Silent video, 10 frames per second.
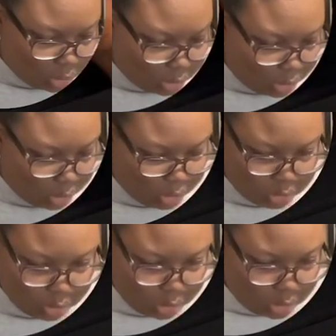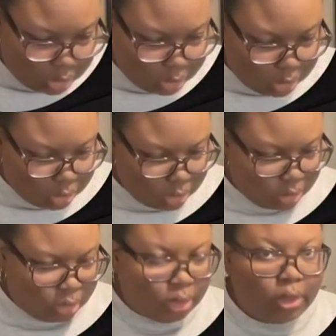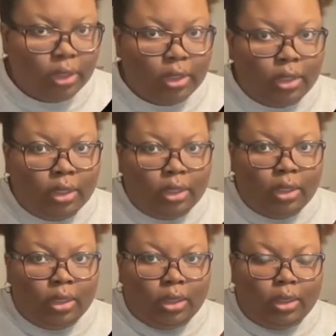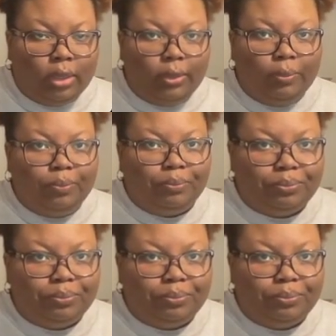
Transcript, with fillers: I actually get um,